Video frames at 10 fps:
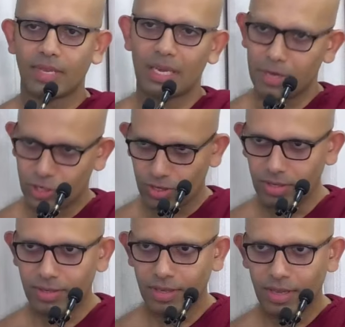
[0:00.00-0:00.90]

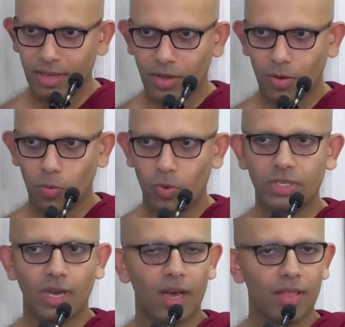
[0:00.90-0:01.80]
images
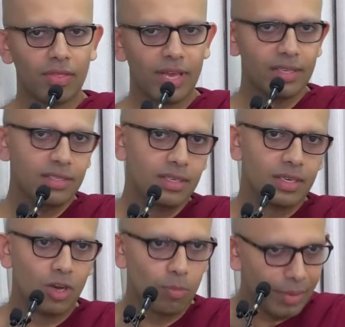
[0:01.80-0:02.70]
which are then
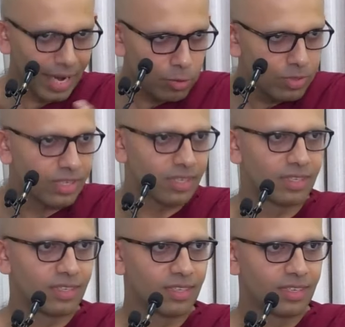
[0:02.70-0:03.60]

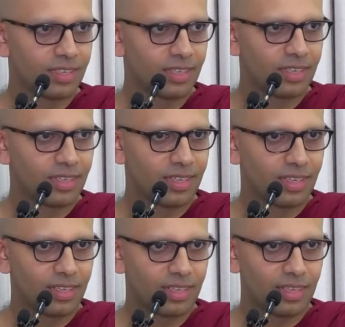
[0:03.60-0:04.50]
compounded.
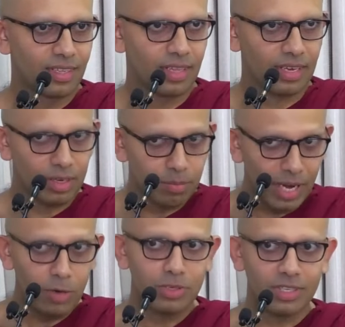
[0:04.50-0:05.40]
They're
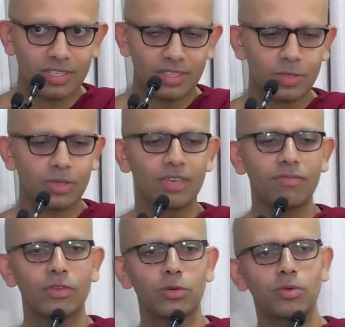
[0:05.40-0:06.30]
compounded to
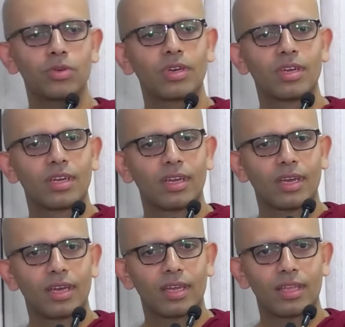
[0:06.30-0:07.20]
give you
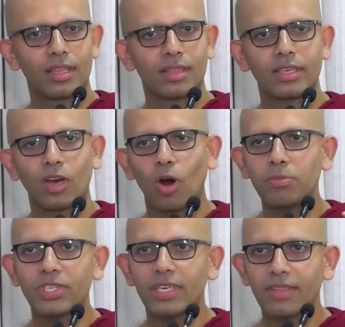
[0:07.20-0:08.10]
the
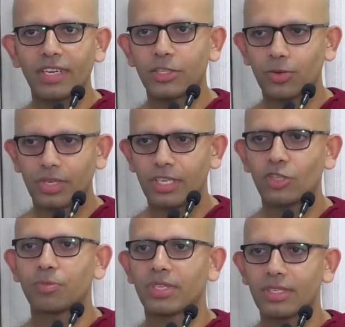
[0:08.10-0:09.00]
object that you
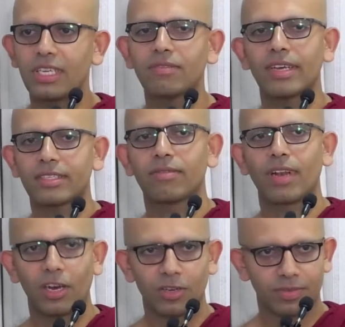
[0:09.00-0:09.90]
need to perceive as a
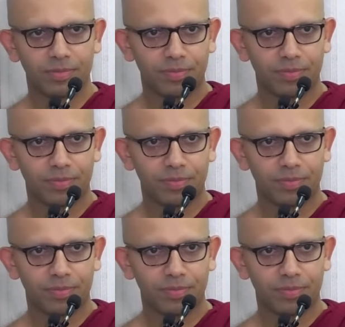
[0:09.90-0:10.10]
flower.